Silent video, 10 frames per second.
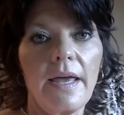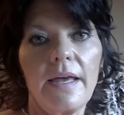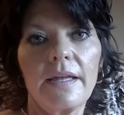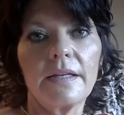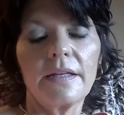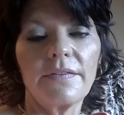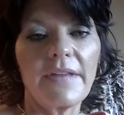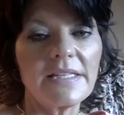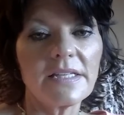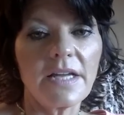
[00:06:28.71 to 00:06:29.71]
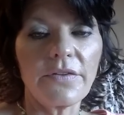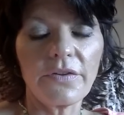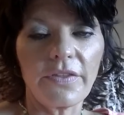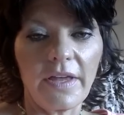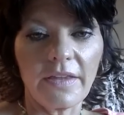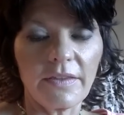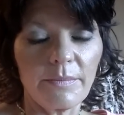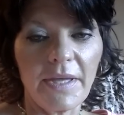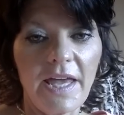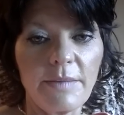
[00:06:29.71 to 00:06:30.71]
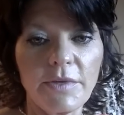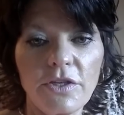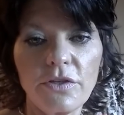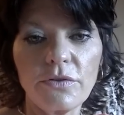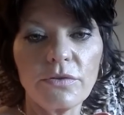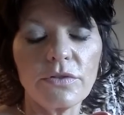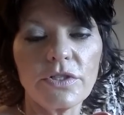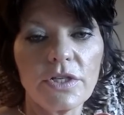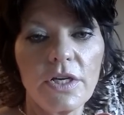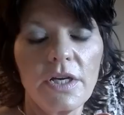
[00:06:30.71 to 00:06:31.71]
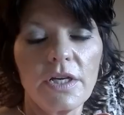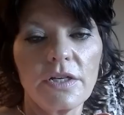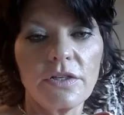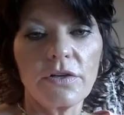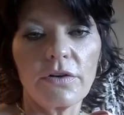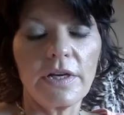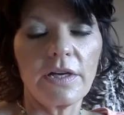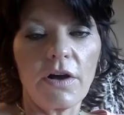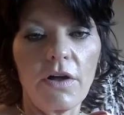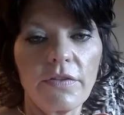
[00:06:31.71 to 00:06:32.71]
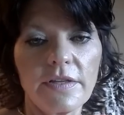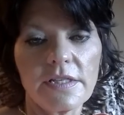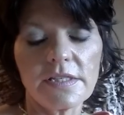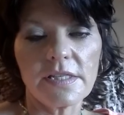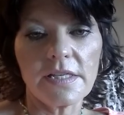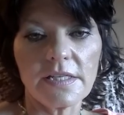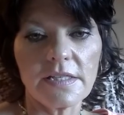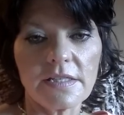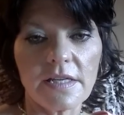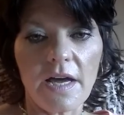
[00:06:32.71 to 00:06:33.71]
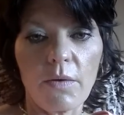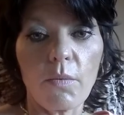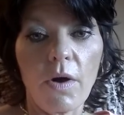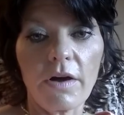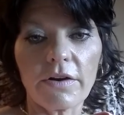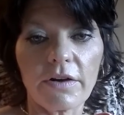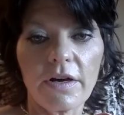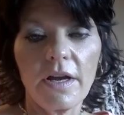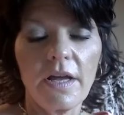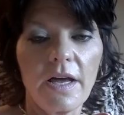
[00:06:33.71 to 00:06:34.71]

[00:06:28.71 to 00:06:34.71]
And that's another thing that became huge during all this is water.